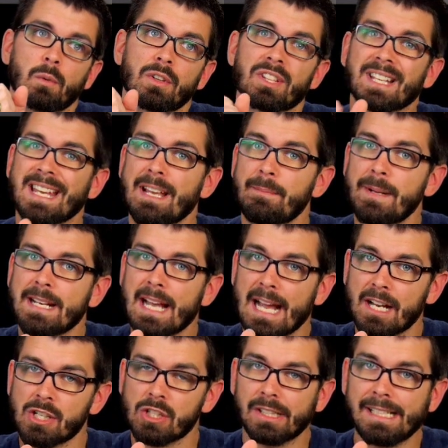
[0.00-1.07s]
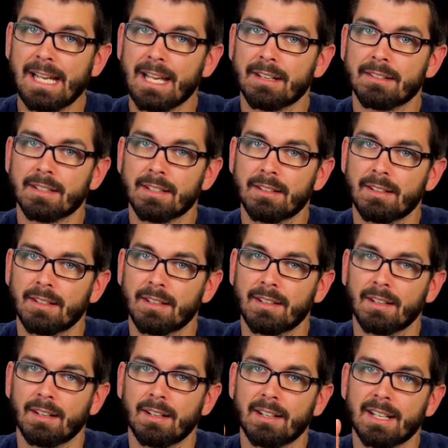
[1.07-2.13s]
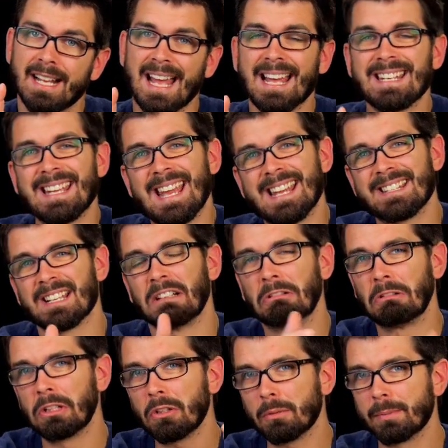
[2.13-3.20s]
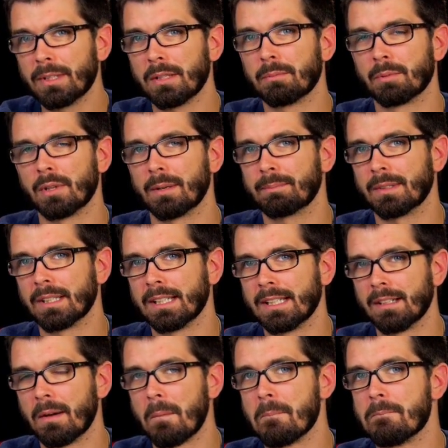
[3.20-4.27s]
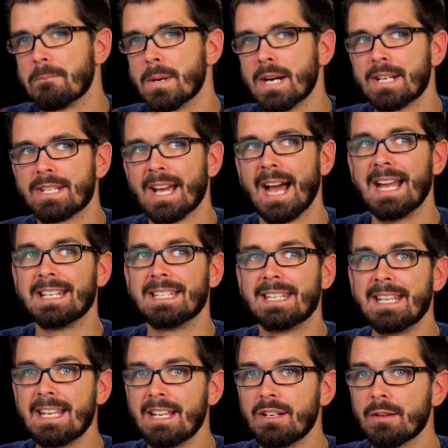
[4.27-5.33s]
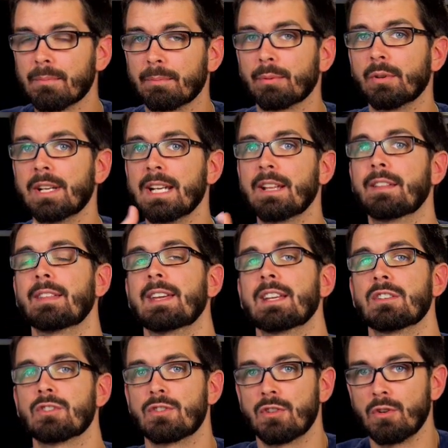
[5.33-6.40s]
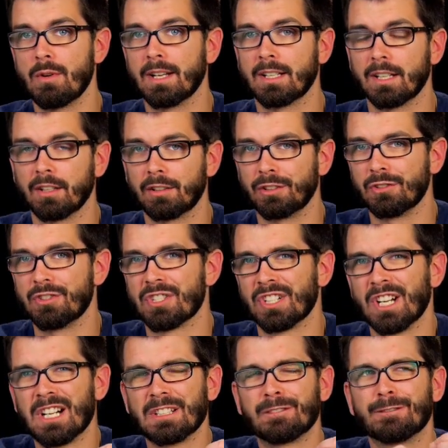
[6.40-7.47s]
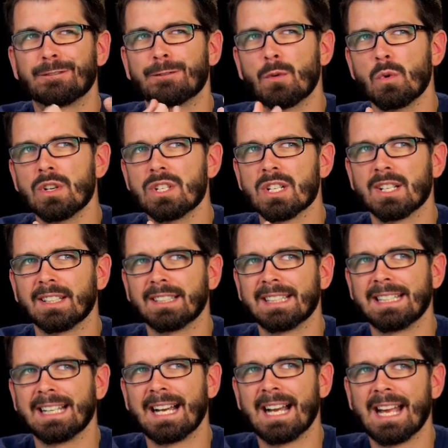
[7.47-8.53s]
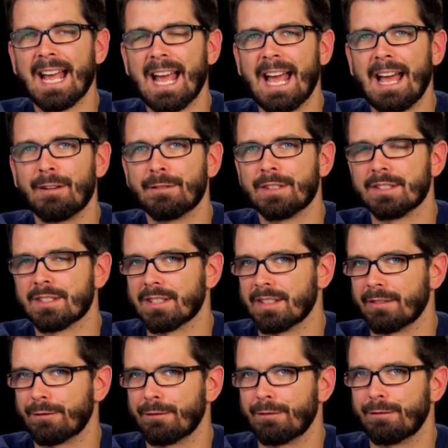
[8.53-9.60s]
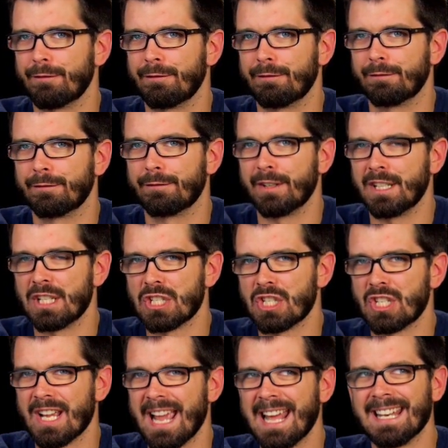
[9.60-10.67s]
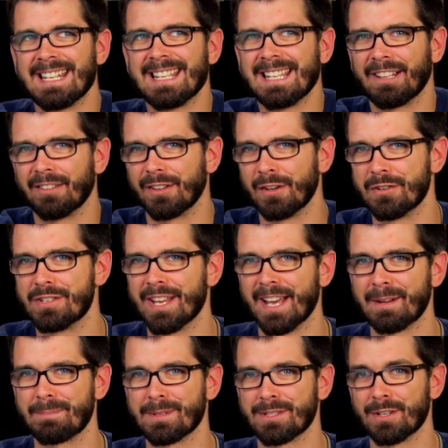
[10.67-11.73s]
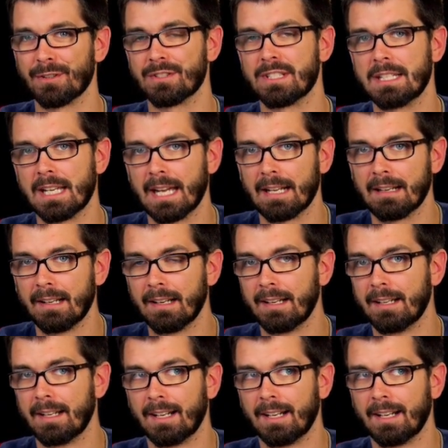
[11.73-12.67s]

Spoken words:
Well, the campaign actually ended. It had to end a little bit abruptly, but I did bring things to a conclusion. Unfortunately, I haven't finished editing those episodes yet.